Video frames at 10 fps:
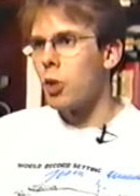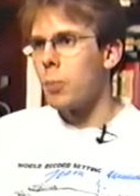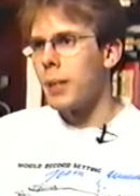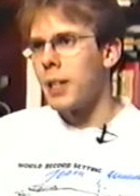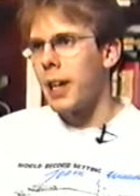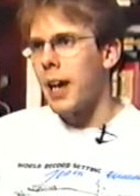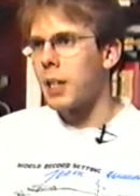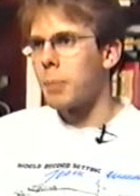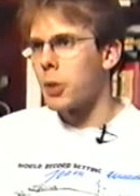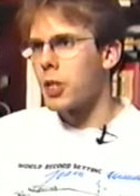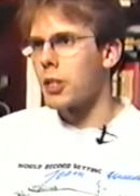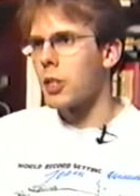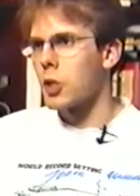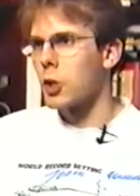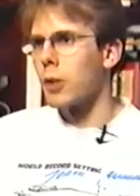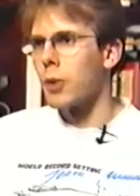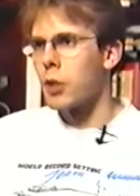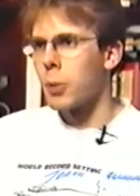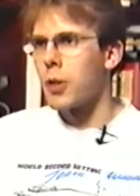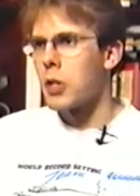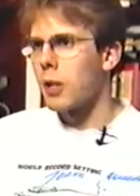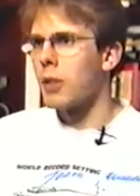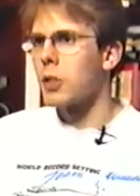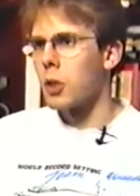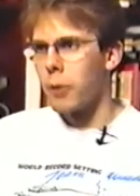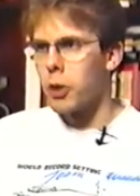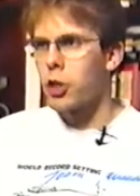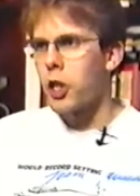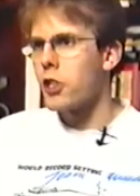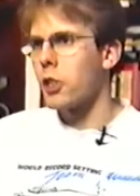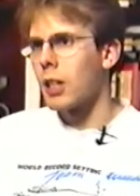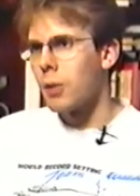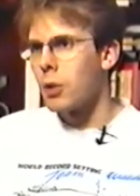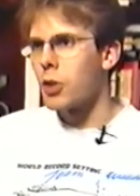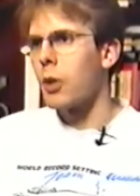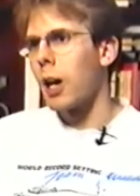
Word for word: will be adding persistent servers, where instead of the servers changing levels,